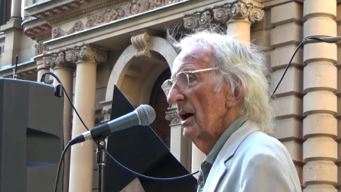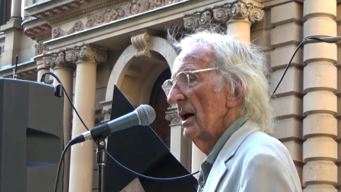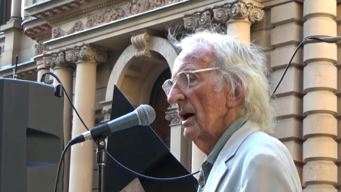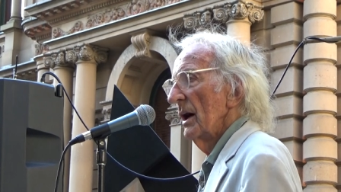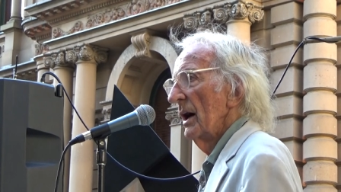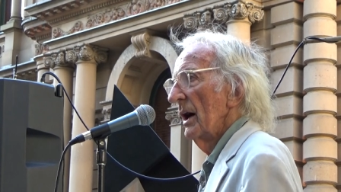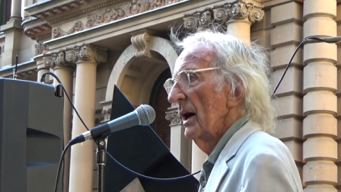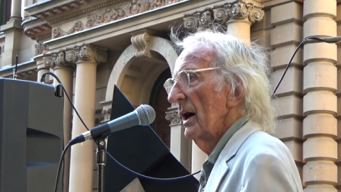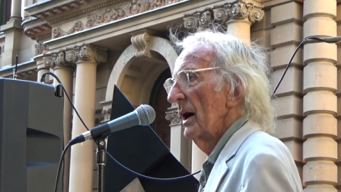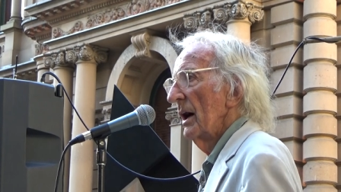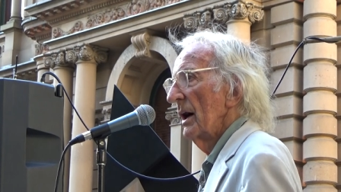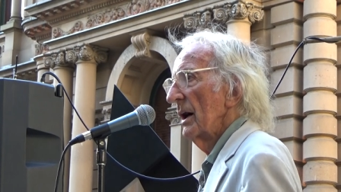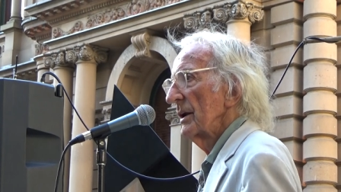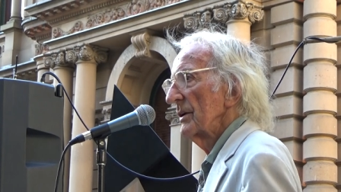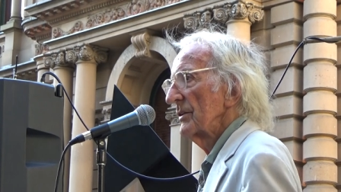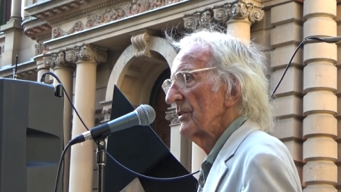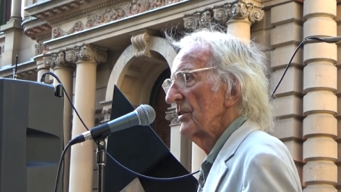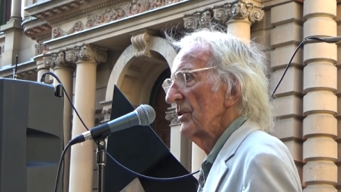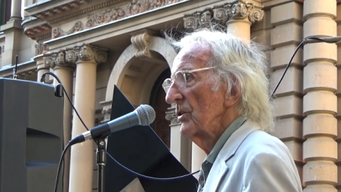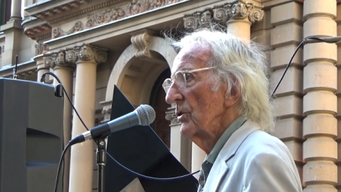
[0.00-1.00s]
uh,
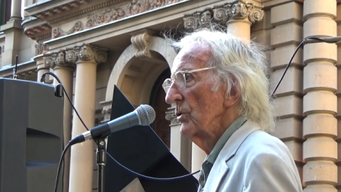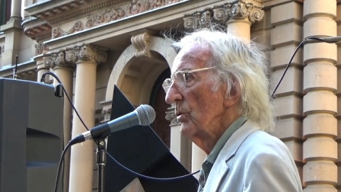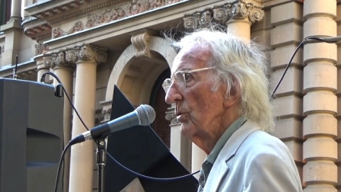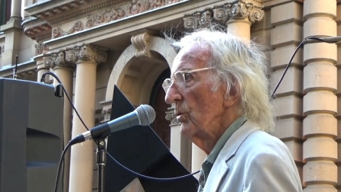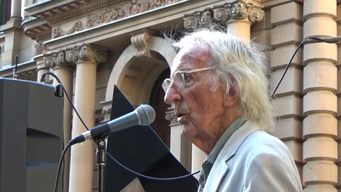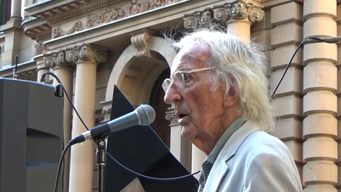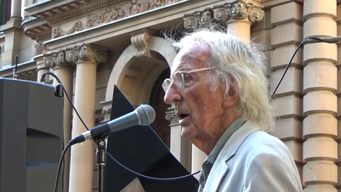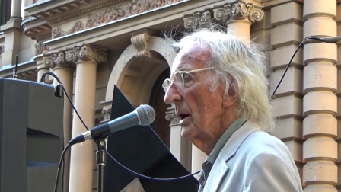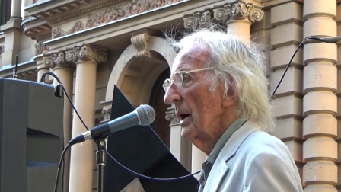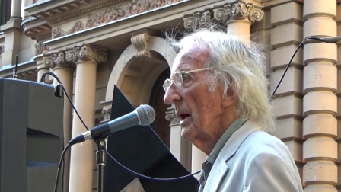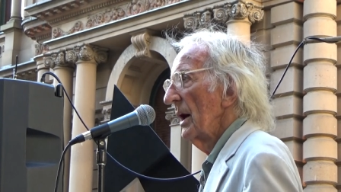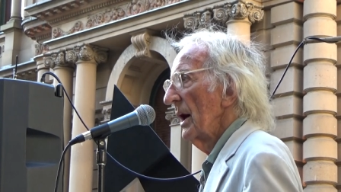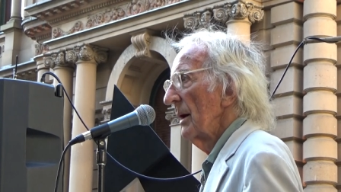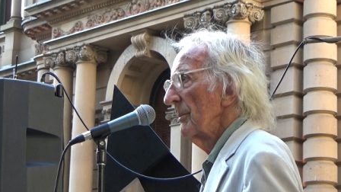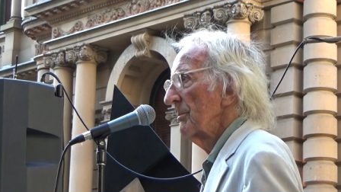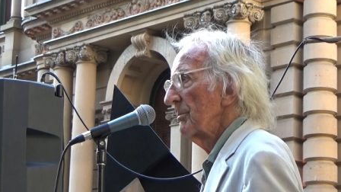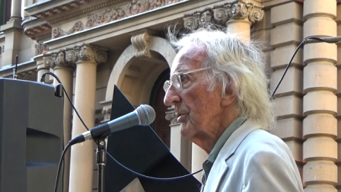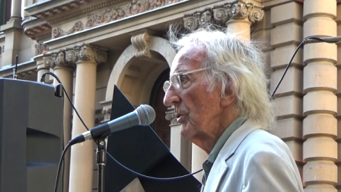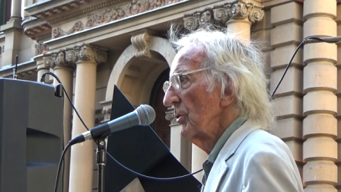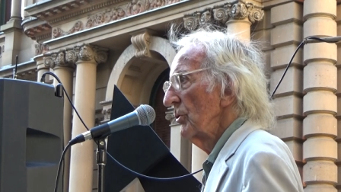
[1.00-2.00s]
to uh,
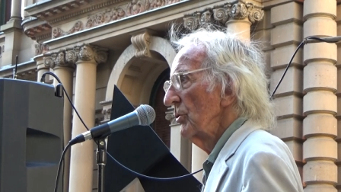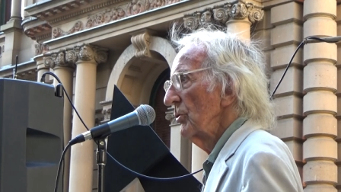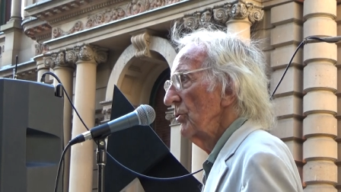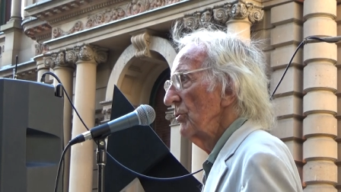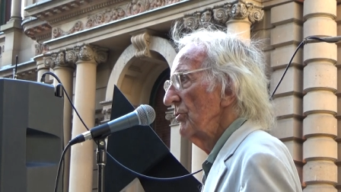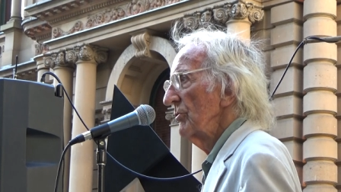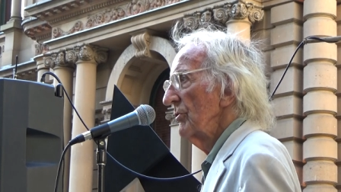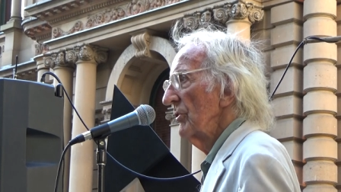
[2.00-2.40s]
approve